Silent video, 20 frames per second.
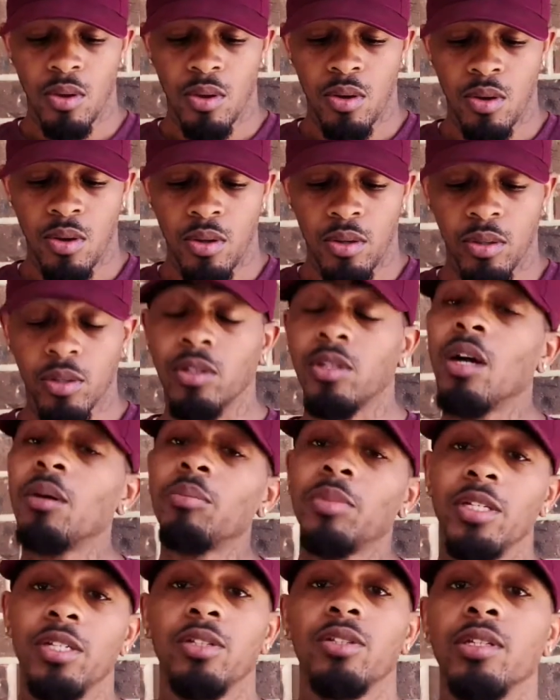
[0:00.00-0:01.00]
then something
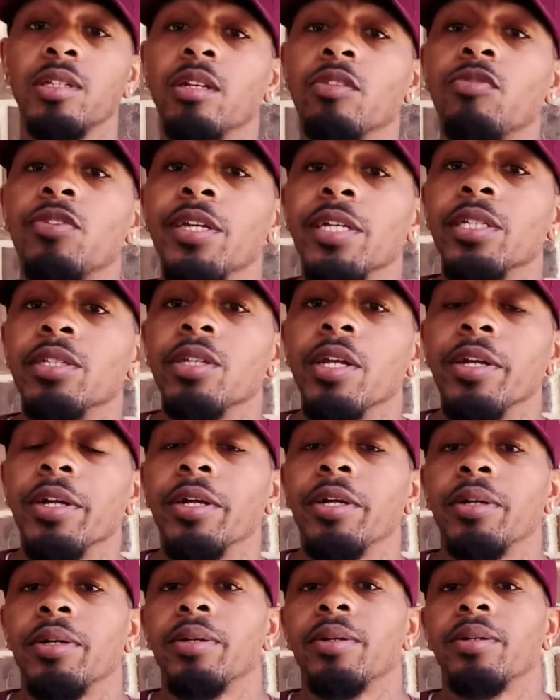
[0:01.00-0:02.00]
needs to get fixed there.
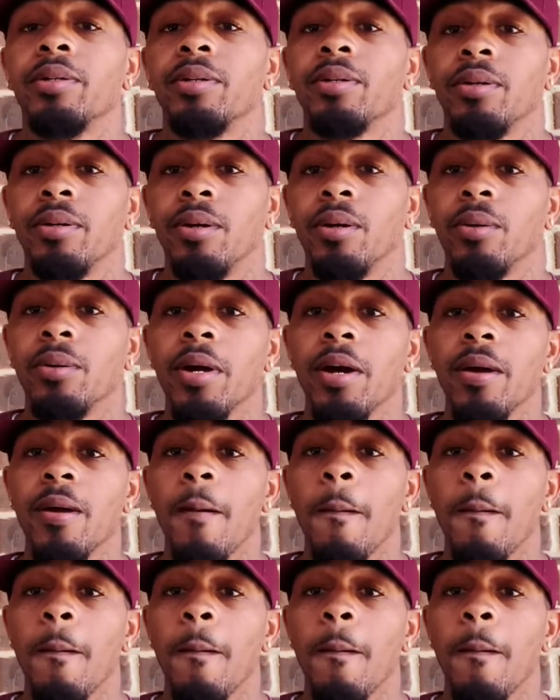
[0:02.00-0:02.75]
Okay?